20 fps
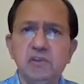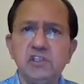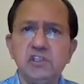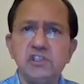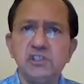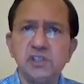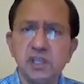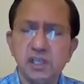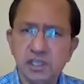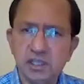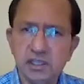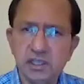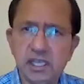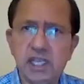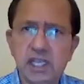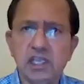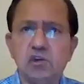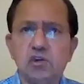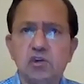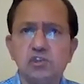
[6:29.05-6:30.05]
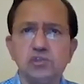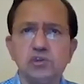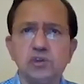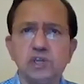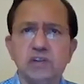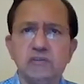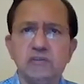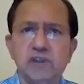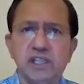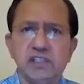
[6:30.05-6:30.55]
which they can also
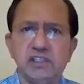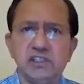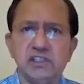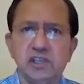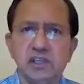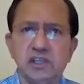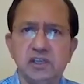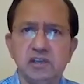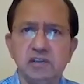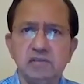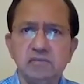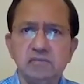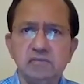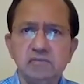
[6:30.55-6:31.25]
get vaccinated?